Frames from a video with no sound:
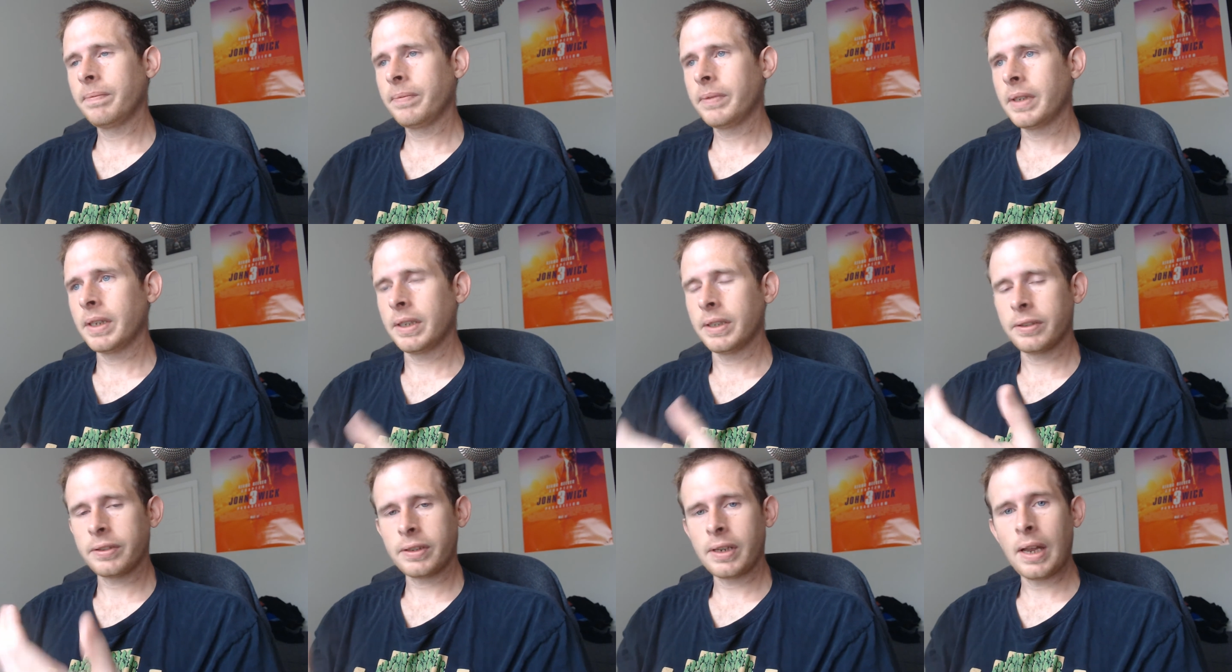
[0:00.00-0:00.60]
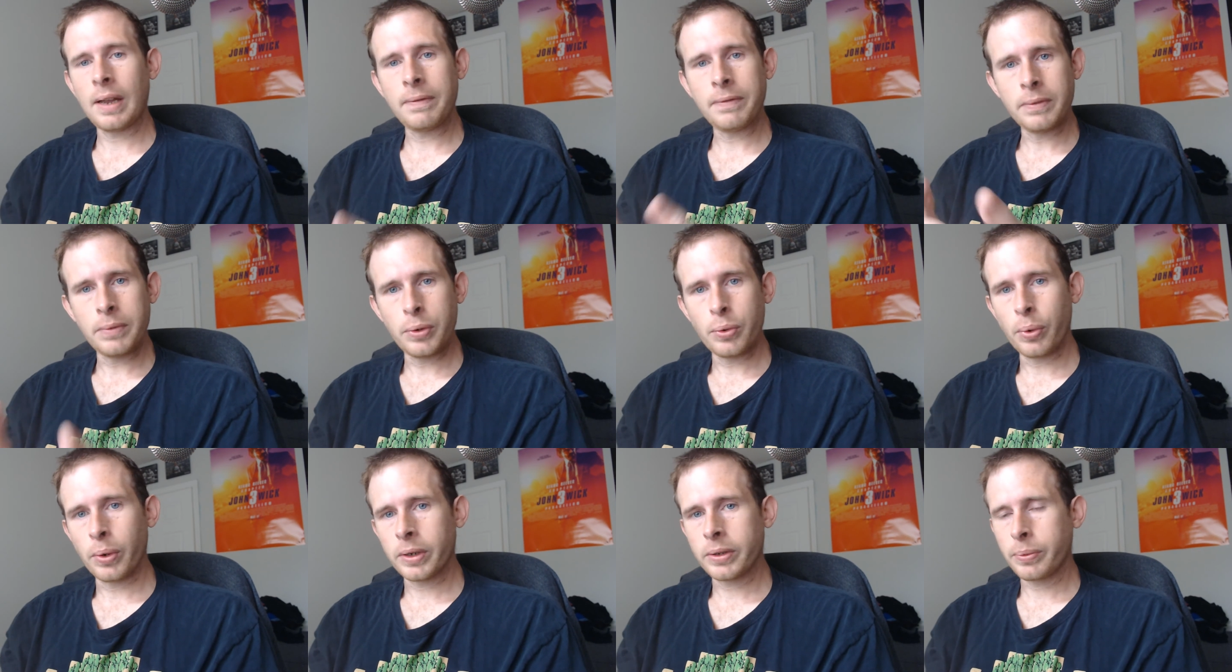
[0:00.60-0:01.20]
an Escape from New
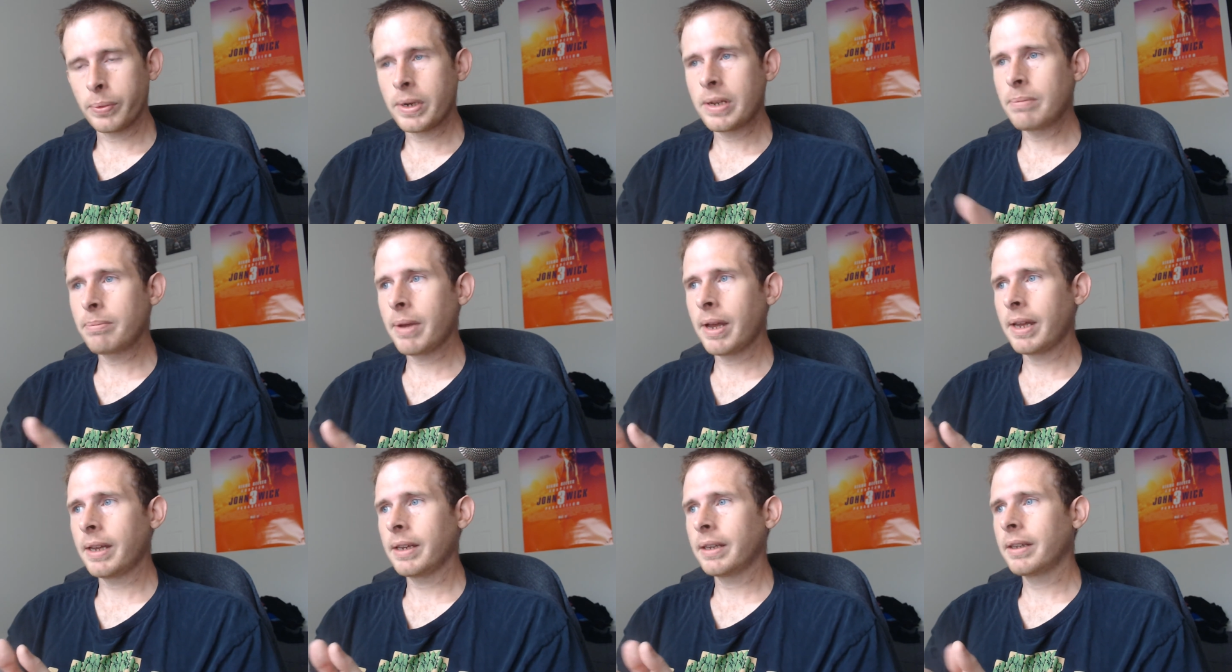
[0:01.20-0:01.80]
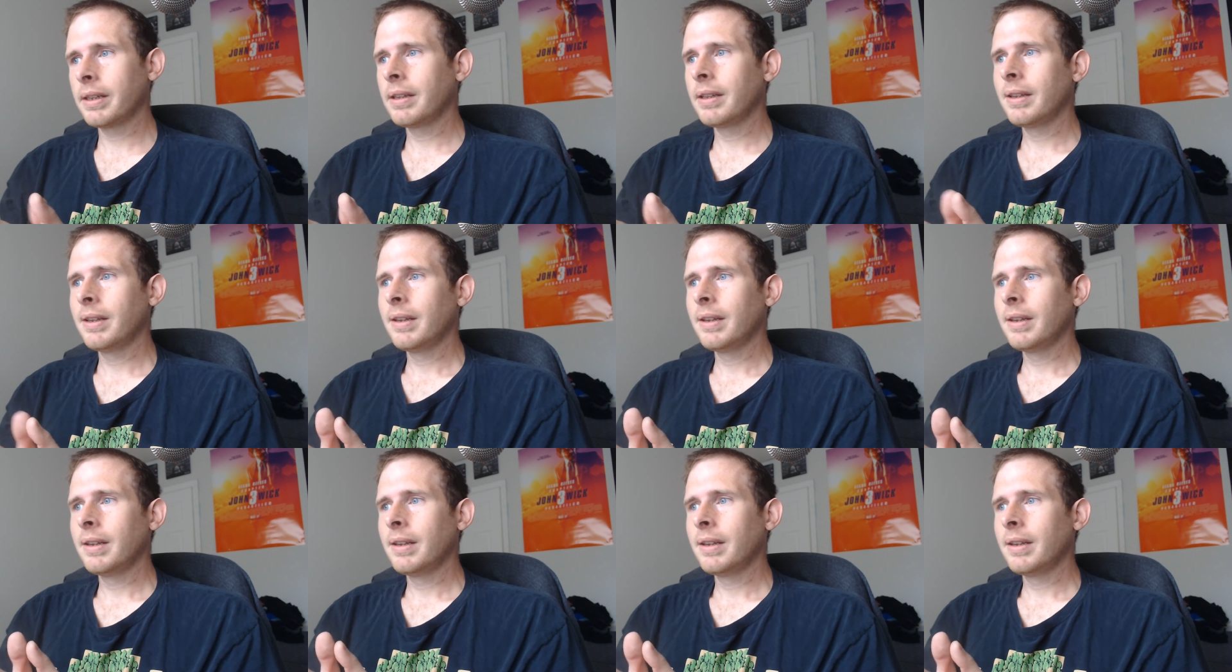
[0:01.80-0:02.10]
York remake,